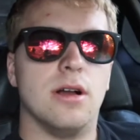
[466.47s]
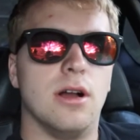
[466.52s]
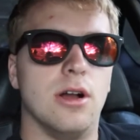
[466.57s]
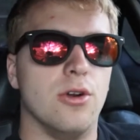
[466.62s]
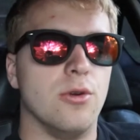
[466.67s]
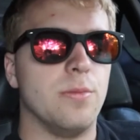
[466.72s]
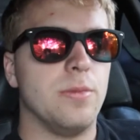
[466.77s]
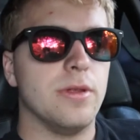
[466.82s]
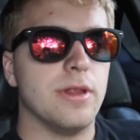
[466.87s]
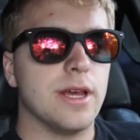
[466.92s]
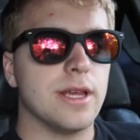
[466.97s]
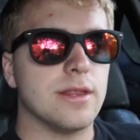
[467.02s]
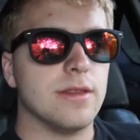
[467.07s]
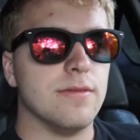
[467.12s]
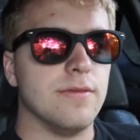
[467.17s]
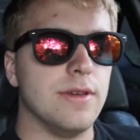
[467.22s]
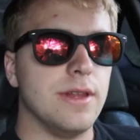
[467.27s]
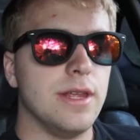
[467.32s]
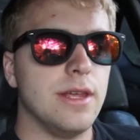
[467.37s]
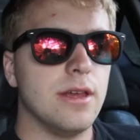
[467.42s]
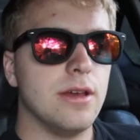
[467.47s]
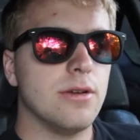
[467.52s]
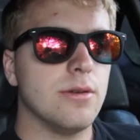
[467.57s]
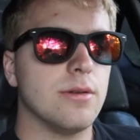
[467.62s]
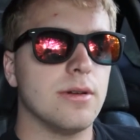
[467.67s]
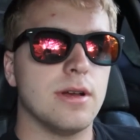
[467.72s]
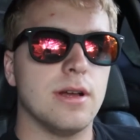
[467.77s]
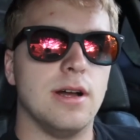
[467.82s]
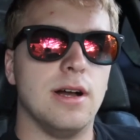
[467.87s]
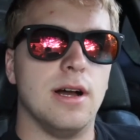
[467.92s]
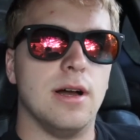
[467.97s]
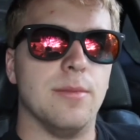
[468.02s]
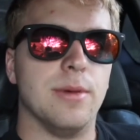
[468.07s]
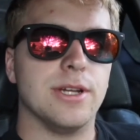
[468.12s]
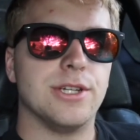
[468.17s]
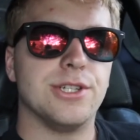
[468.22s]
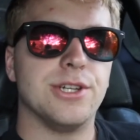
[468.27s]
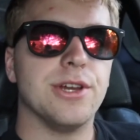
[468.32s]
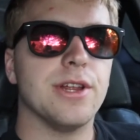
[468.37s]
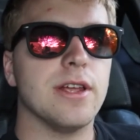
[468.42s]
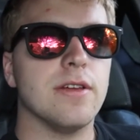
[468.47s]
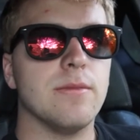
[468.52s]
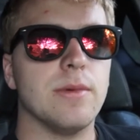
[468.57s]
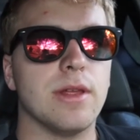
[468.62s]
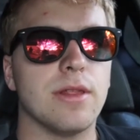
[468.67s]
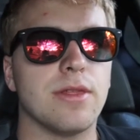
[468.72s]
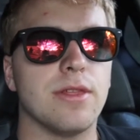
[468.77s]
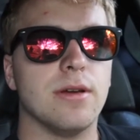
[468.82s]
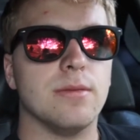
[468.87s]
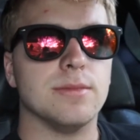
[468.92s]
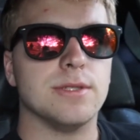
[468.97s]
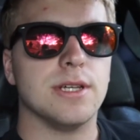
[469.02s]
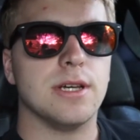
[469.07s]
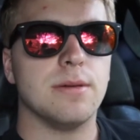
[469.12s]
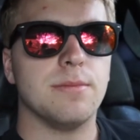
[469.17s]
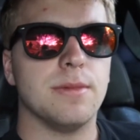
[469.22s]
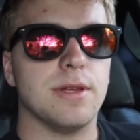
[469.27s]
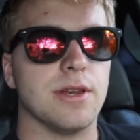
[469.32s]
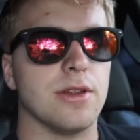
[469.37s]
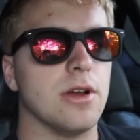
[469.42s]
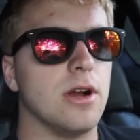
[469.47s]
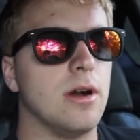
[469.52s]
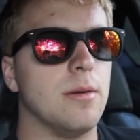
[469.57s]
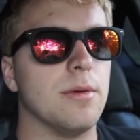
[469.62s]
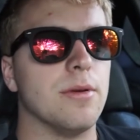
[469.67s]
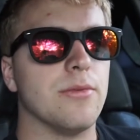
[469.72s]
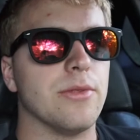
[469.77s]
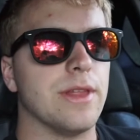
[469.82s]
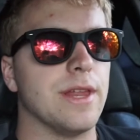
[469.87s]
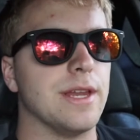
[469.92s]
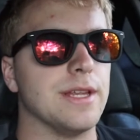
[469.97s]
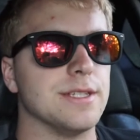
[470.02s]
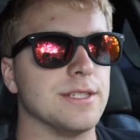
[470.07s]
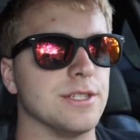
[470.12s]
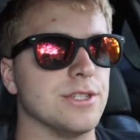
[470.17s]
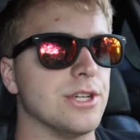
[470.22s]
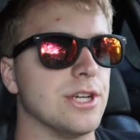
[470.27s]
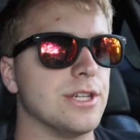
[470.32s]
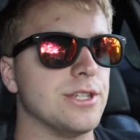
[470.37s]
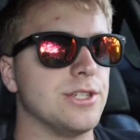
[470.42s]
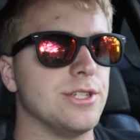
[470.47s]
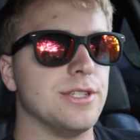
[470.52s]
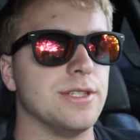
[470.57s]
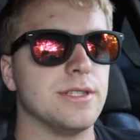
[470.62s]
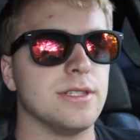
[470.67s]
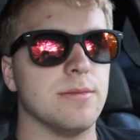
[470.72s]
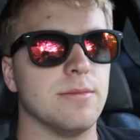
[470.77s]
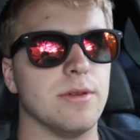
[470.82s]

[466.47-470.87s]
I hope you liked the video. Make sure you give me a thumbs up and comment with any suggestions.